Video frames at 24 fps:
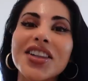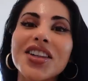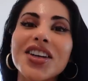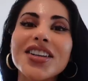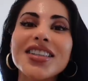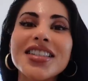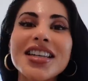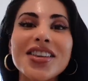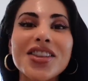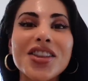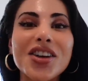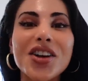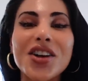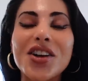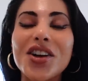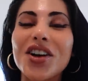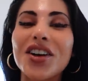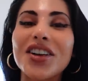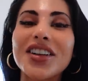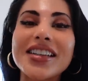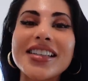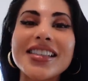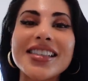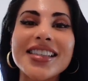looked at the
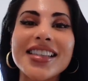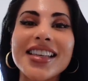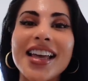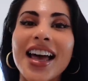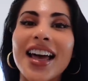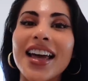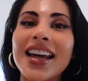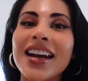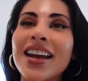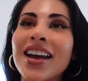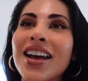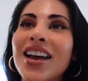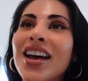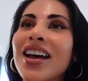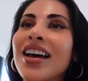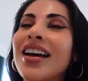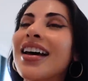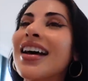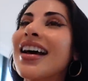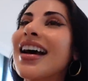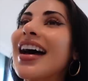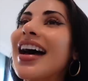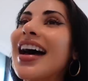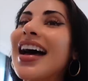girl and said,
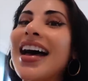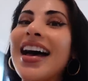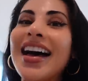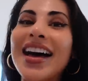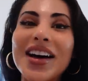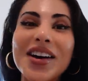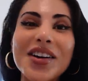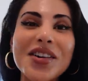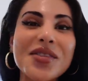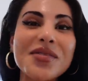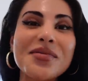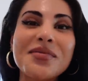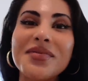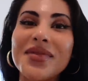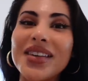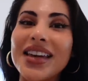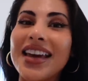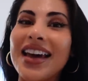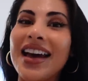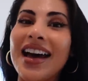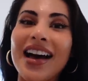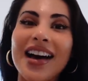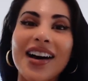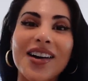Help
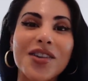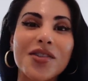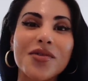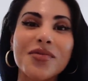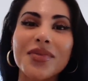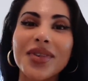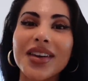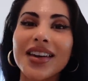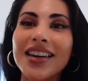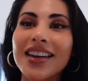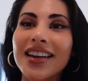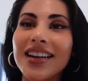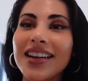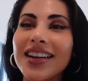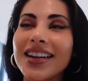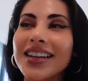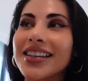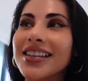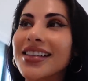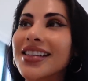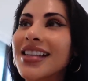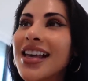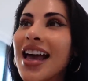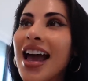me out
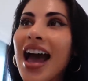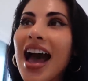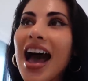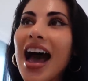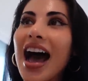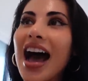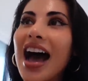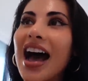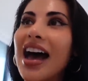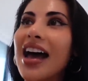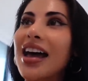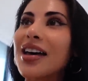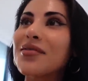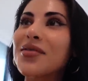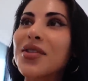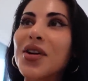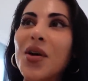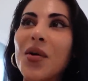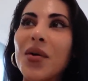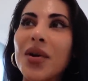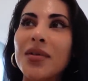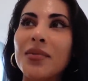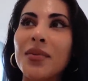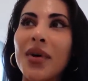because I'm
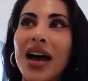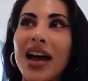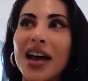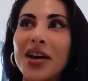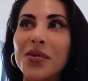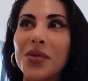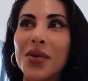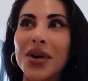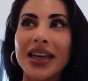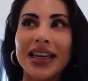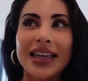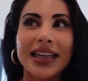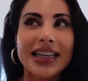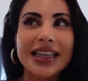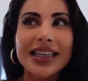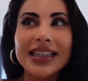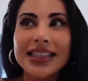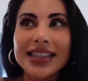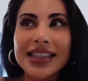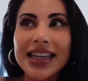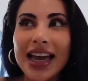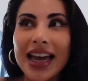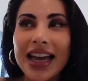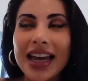going by what he
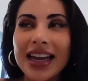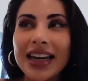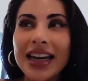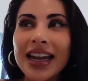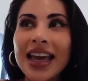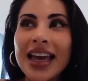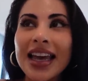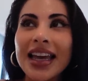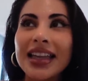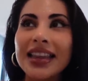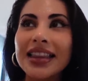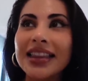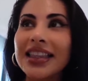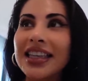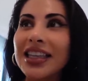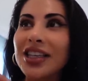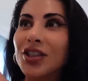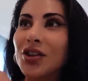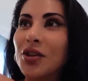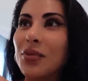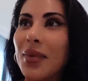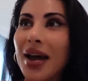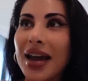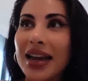said.
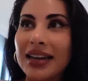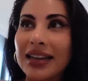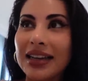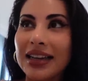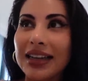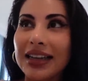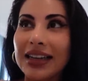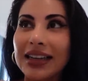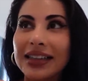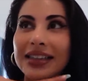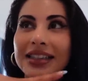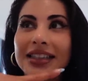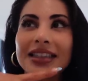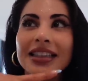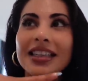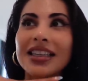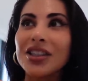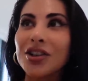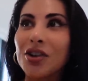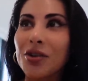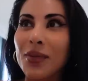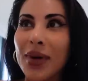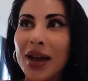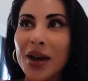These are my needs.
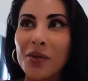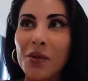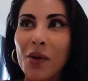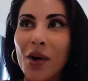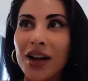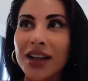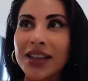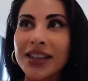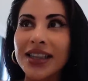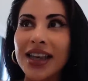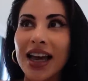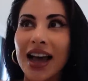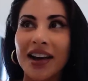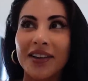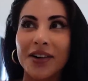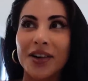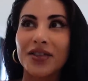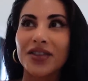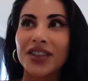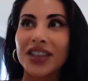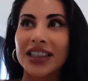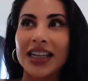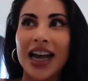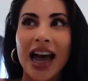These are my wants out
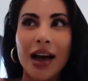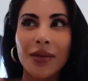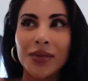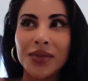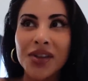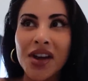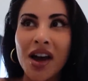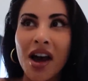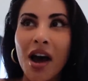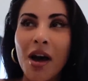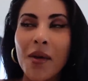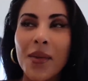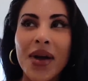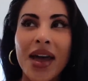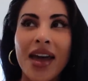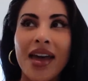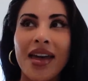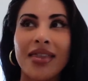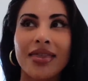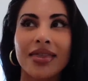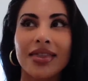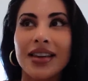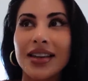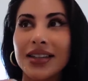of a laptop.
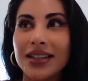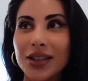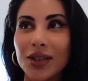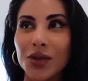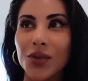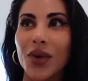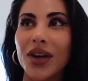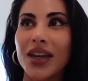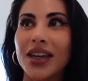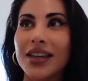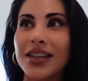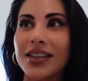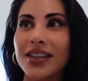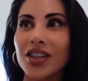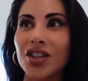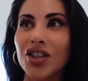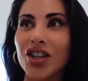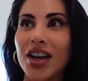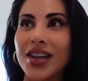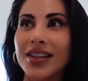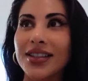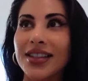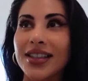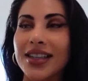And this is what he
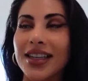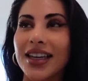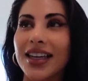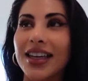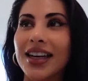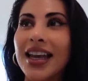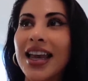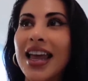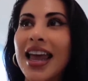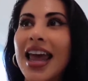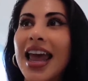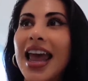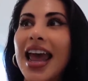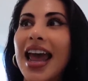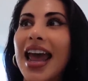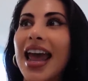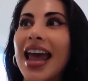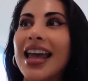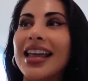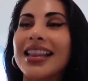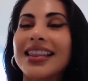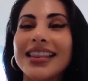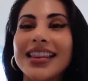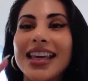suggested.
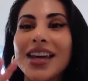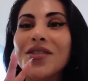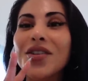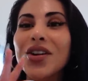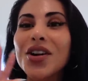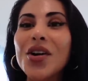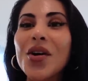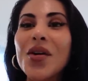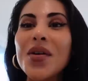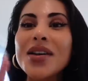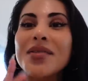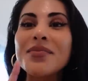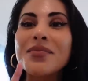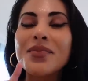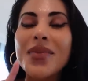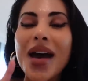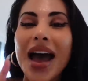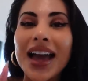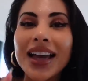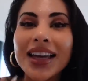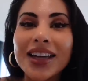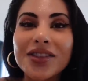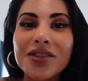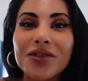And they were going
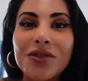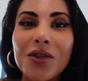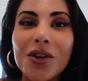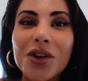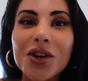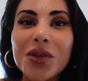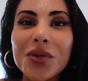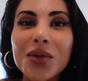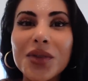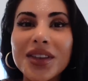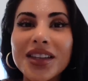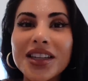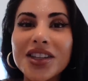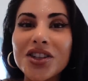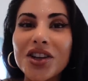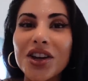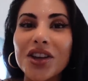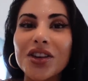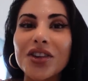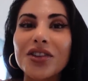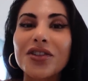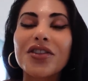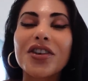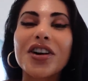back and forth with each
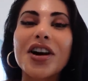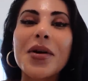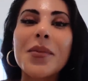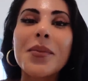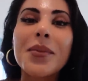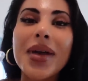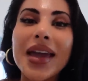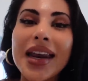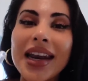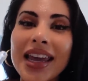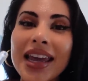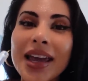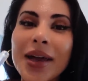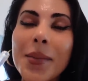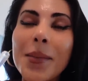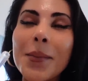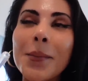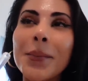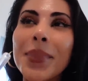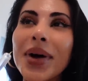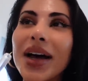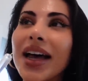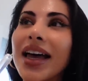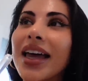other for a
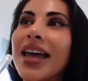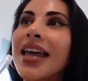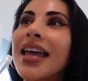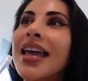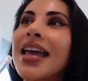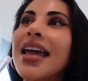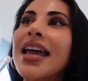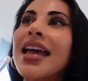minute, but